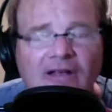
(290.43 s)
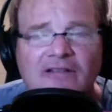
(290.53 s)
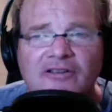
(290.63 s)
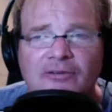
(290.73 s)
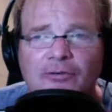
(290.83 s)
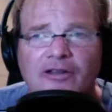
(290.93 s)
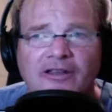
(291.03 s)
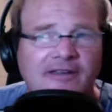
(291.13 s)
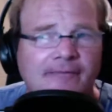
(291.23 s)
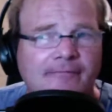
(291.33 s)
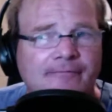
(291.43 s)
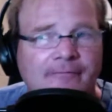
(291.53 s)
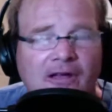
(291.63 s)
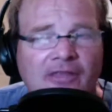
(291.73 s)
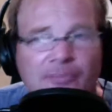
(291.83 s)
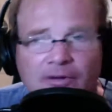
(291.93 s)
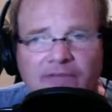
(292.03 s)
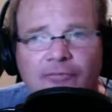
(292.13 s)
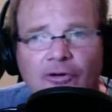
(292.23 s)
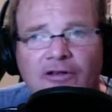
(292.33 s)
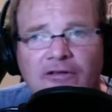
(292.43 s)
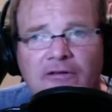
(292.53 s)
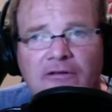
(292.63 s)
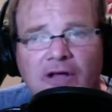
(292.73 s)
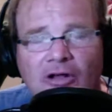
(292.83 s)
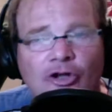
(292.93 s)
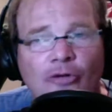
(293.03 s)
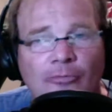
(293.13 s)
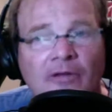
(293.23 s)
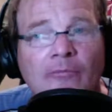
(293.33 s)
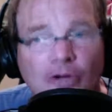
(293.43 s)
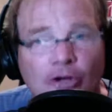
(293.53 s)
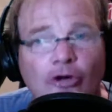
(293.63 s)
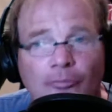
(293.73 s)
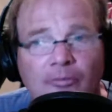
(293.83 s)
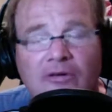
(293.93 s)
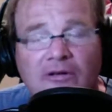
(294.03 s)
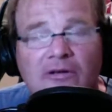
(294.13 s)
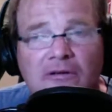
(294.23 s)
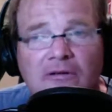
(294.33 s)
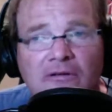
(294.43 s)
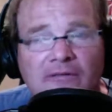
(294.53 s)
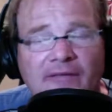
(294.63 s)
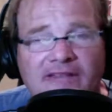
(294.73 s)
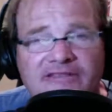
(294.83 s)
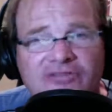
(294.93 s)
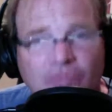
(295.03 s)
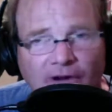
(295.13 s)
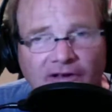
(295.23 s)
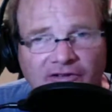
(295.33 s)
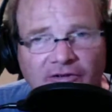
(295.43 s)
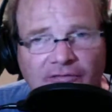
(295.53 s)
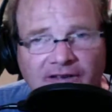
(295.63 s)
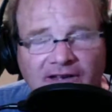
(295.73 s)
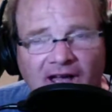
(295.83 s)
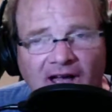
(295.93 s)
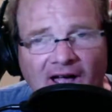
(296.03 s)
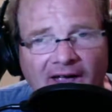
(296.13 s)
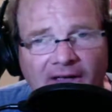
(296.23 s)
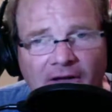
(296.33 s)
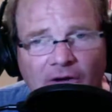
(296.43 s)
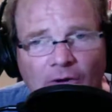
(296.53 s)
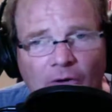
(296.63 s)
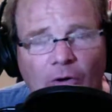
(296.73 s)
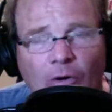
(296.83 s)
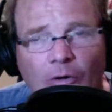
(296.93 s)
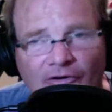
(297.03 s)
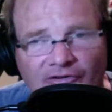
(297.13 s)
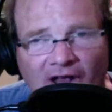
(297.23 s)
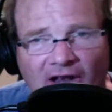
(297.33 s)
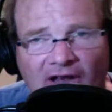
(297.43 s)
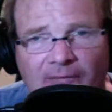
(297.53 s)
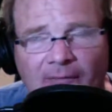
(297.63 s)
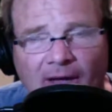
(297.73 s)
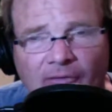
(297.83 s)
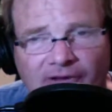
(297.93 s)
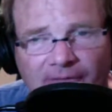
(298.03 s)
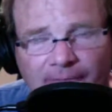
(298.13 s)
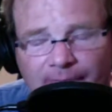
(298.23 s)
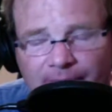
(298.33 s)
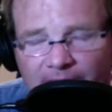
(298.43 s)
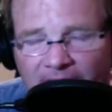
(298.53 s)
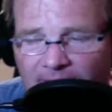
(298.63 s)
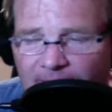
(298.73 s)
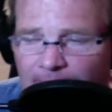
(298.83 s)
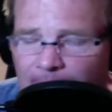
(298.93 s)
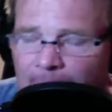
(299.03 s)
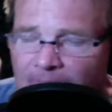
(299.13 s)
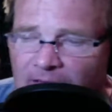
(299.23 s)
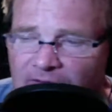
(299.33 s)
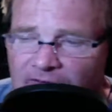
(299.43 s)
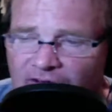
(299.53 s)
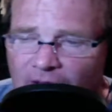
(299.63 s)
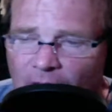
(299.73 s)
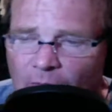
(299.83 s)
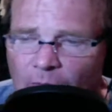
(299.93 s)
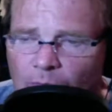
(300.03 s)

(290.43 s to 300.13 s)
literally a three foot aluminum loop that's 22 feet high, horizontally mounted. Okay. So